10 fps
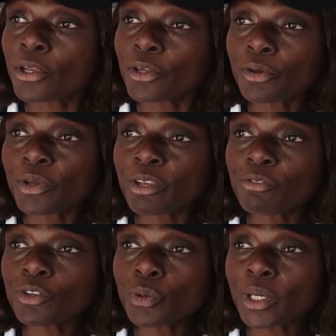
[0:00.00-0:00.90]
you know,
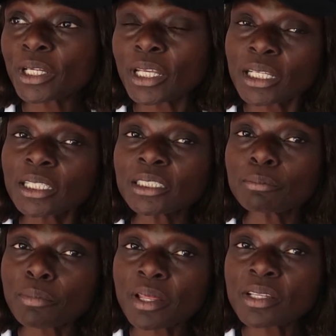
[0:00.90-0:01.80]
if you're an
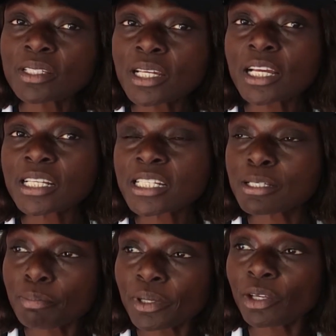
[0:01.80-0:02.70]
English mother tongue
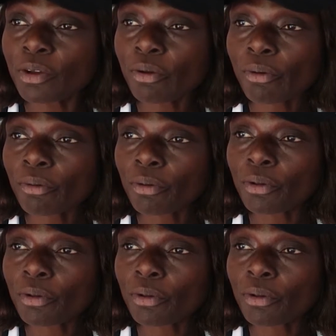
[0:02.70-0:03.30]
speaker,